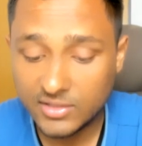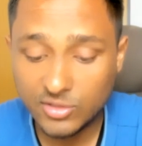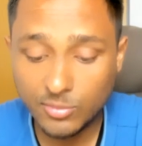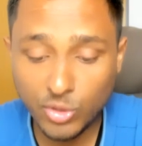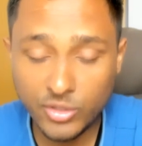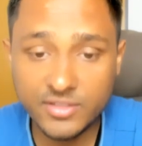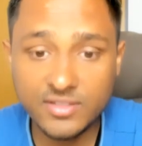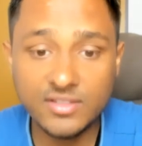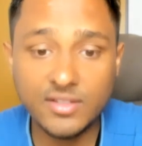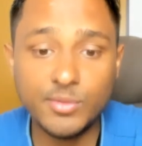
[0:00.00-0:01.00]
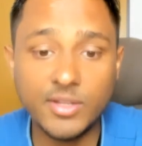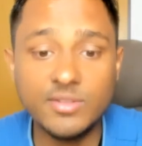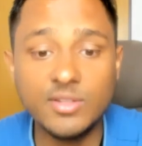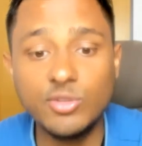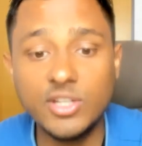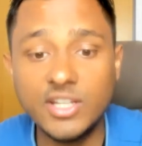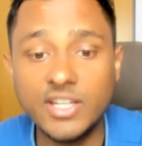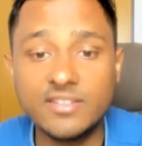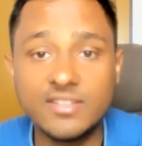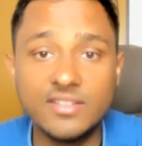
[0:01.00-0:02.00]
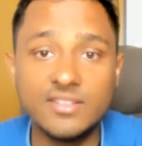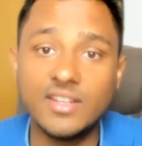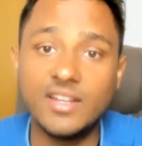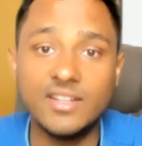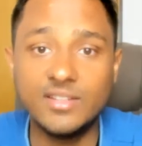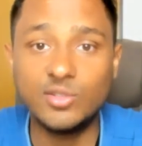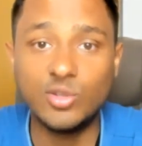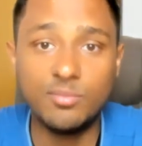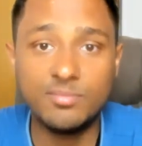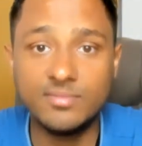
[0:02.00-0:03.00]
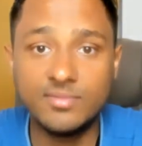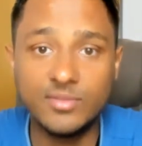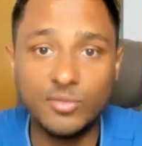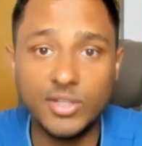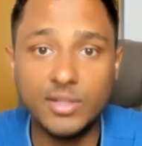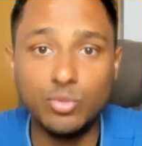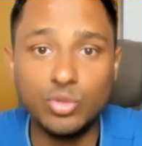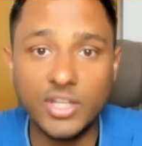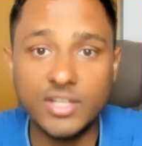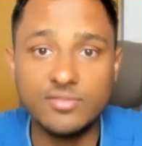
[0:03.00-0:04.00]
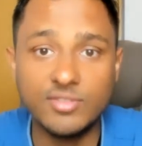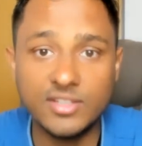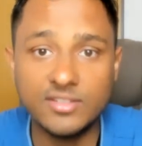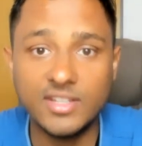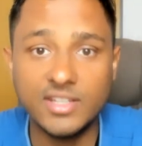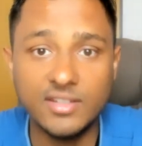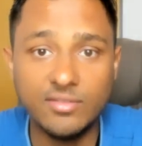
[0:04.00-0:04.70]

The politicians, sometimes they win elections, they are at the top. When the punya is finished, then they